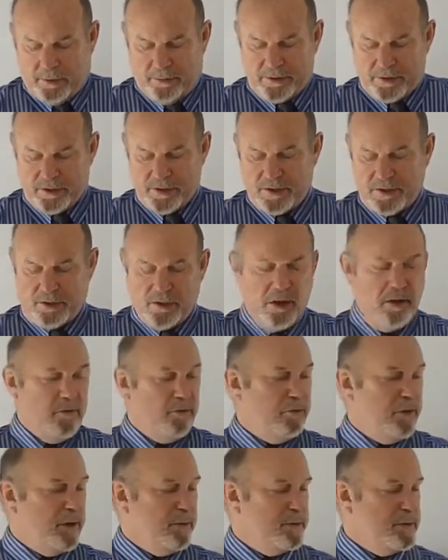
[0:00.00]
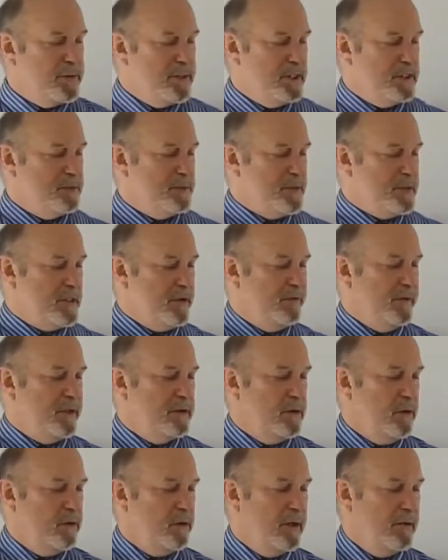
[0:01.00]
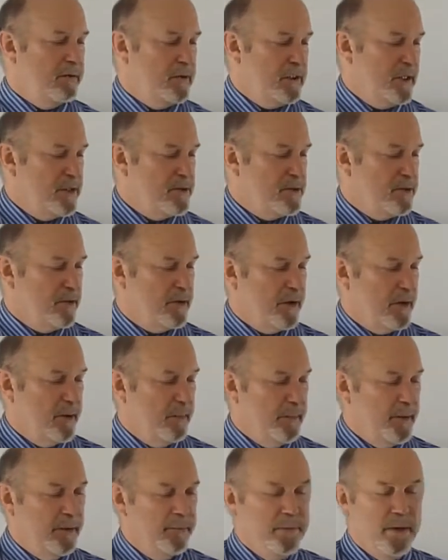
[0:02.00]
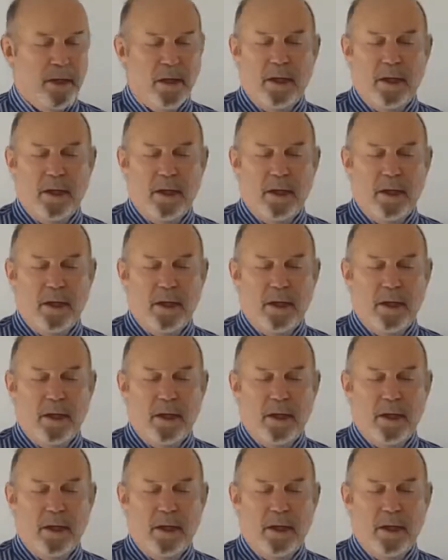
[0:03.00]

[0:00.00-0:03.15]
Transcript: This is frequency-specific low-level laser therapy.